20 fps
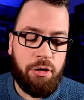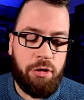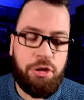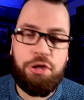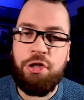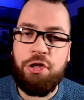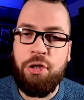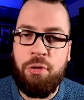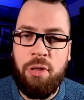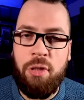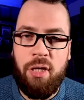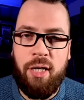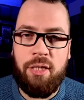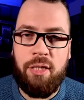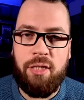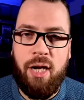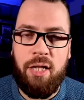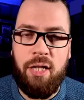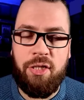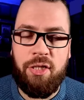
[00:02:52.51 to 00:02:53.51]
there's two
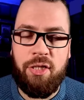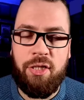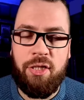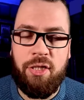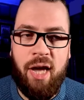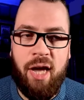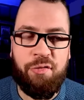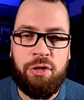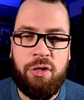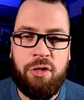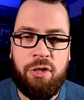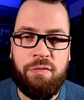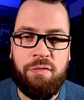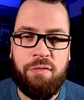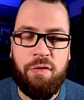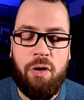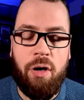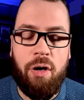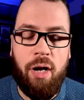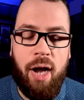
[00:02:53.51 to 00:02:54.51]
things I'll say.
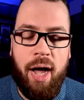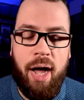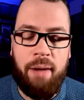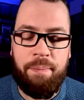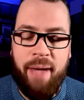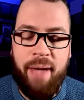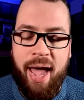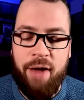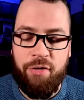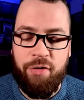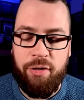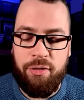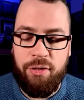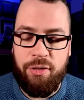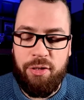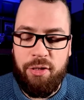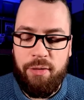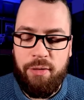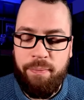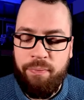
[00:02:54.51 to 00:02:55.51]
First of all, on
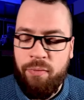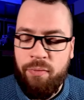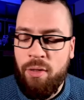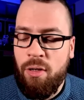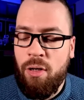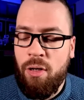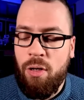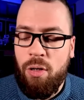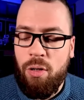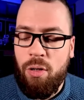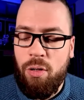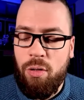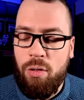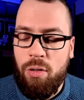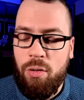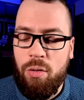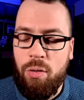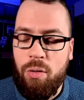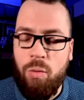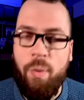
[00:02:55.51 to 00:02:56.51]
patterns.
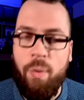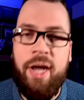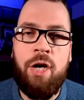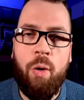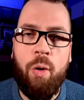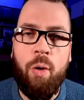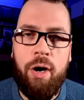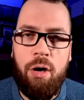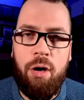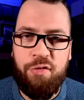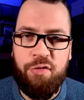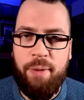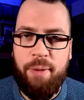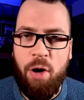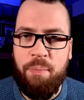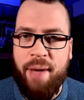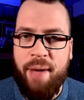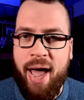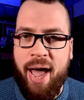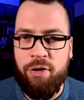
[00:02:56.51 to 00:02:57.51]
We know enough
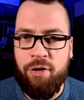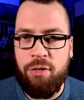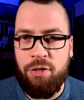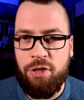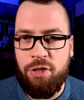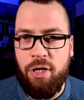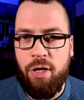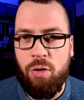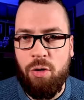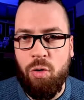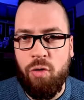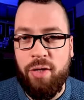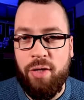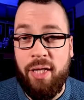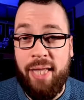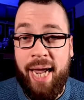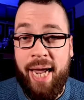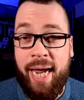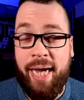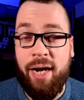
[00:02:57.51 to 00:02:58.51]
about patterns to know
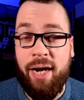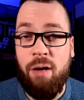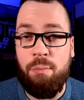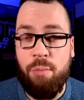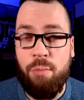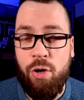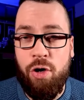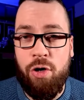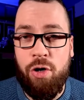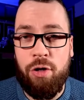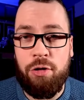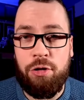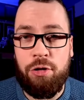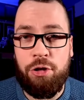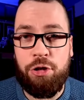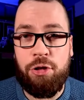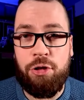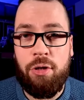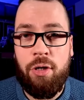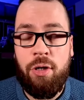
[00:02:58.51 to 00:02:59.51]
that they can
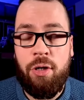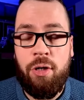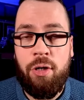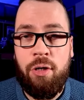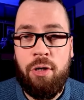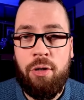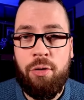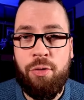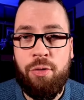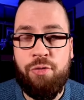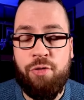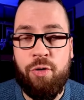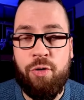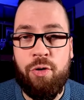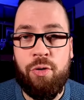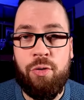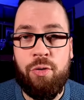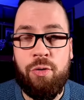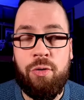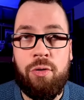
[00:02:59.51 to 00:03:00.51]
emerge
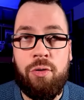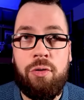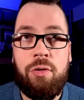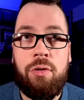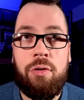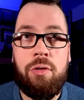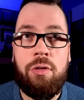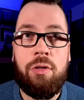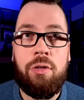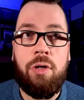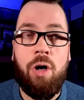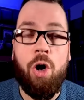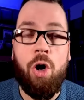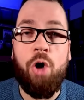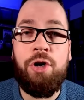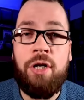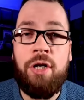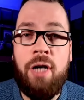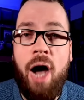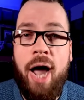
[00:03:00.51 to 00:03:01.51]
through
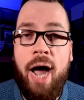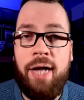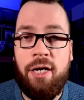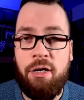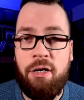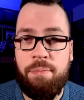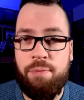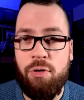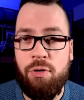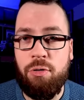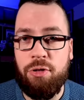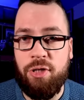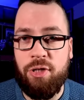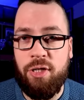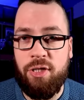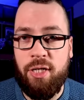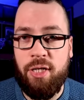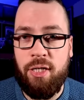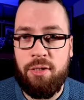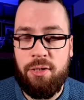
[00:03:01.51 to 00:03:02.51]
unguided
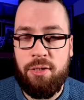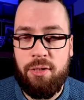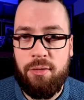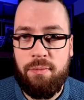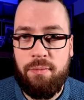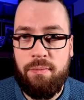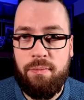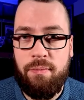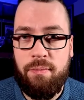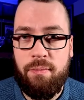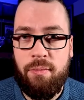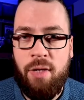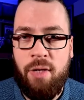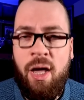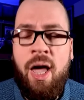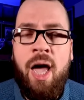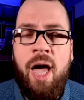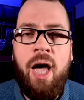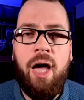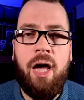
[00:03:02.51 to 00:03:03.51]
processes.
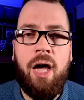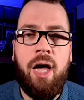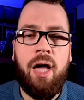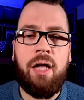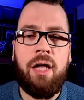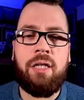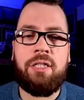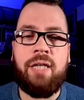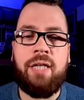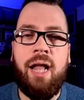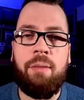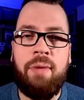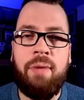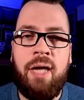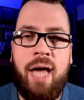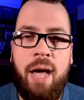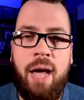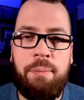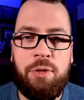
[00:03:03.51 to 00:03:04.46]
Tell me,